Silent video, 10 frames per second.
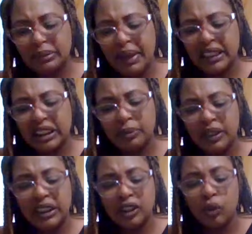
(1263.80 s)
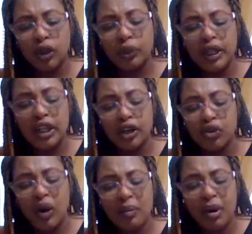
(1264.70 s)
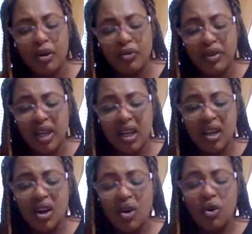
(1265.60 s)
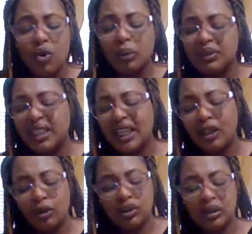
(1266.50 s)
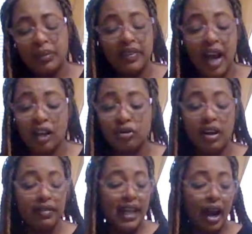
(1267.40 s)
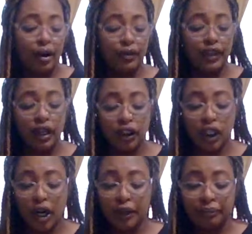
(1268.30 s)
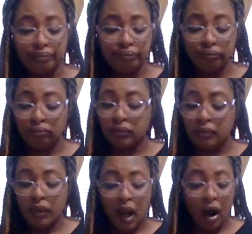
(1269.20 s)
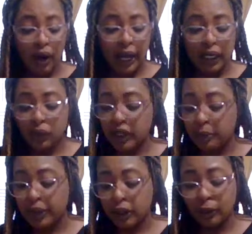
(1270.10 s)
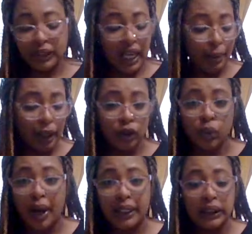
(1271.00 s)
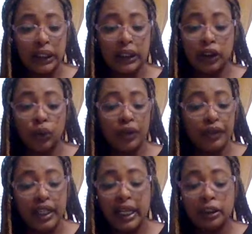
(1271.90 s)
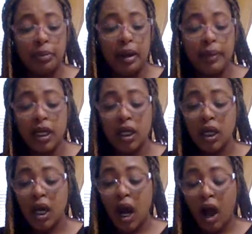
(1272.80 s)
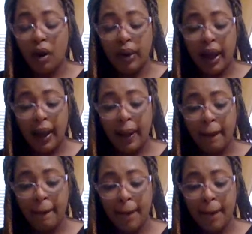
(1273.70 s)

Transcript: man simply adore you. He know you ain't perfect. Oh, I'm telling you, some of y'all, you definitely got Earth in your chart. Okay, the Queen of Pentacles came out twice in two different decks, baby. Okay.